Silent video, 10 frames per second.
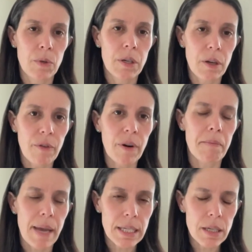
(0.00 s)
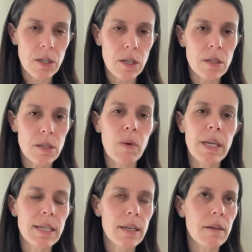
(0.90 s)
to different messages,
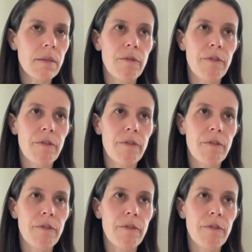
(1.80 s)
we didn't